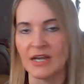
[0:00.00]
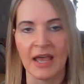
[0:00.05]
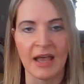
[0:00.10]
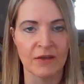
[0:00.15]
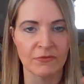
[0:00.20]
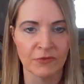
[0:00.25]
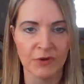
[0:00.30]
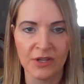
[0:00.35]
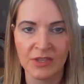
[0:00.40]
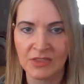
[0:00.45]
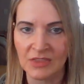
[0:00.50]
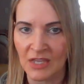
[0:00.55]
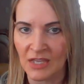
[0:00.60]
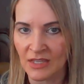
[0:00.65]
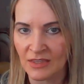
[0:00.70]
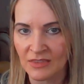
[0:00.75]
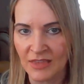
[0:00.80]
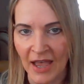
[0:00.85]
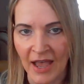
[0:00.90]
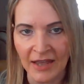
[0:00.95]
and
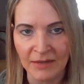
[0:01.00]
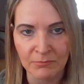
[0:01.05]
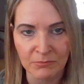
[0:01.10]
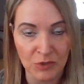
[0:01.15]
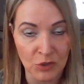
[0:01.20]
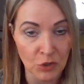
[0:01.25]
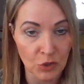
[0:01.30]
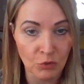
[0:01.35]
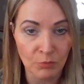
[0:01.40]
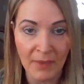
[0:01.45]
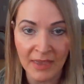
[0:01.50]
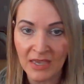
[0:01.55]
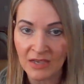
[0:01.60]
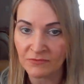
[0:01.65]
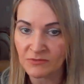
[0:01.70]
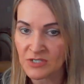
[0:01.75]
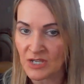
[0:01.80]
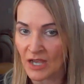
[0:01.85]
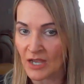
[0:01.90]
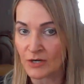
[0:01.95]
everything that you may
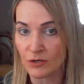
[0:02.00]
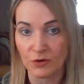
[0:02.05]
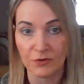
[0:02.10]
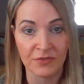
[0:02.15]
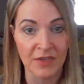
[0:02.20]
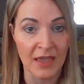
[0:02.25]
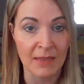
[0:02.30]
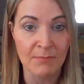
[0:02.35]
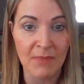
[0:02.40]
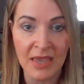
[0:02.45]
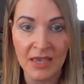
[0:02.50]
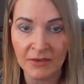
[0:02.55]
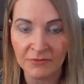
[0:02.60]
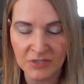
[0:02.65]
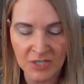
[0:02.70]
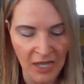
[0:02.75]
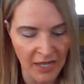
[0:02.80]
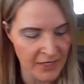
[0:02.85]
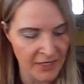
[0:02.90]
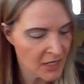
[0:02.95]
have done or they may
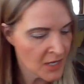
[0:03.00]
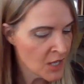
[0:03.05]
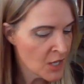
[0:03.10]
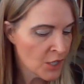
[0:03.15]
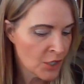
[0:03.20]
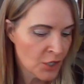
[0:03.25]
have done.